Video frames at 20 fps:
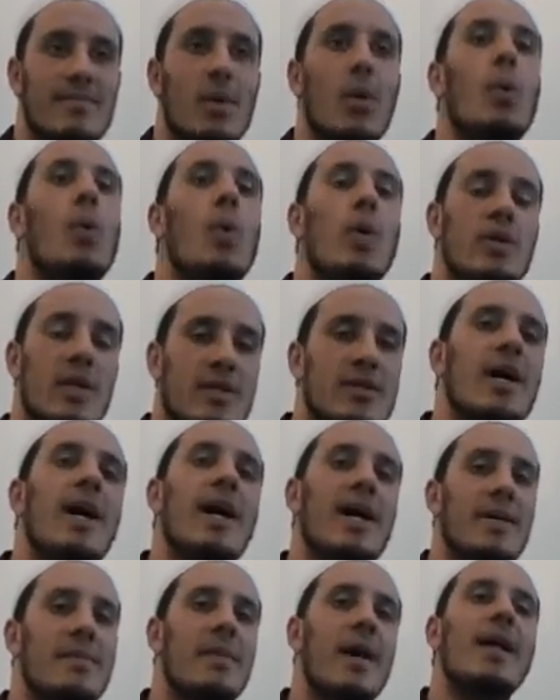all the
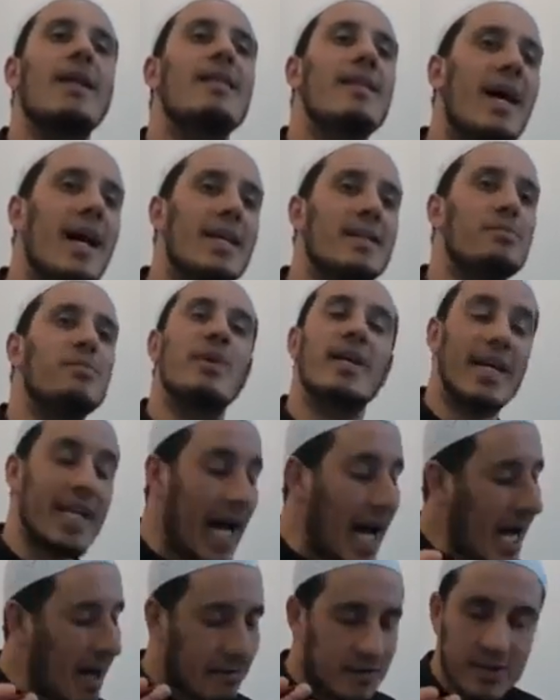time. Allah is
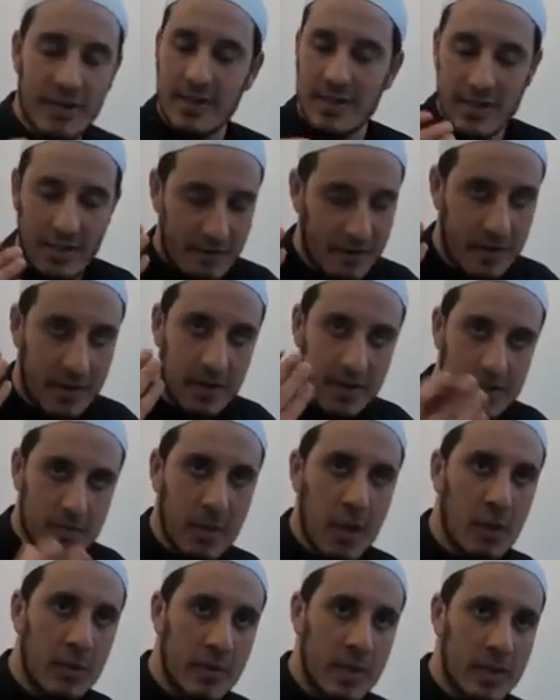bringing, after a difficult
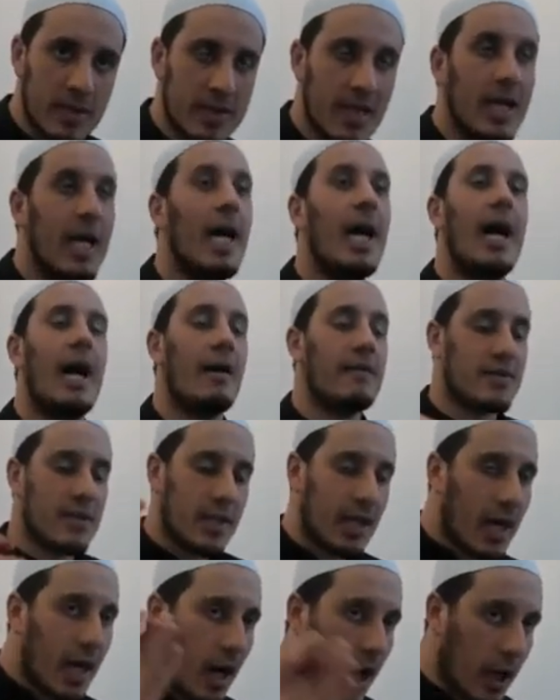moment,
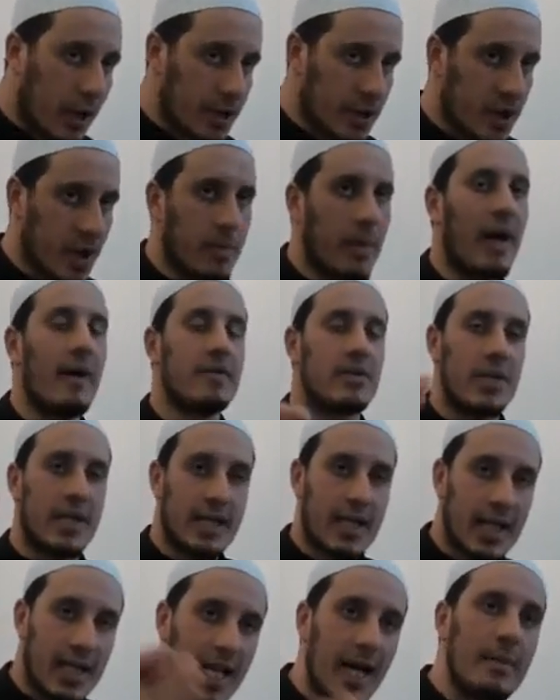after a hardship, after a
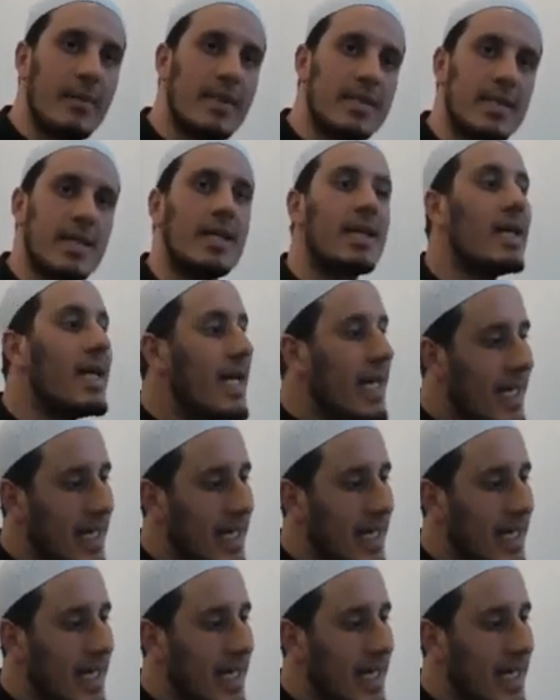calamity,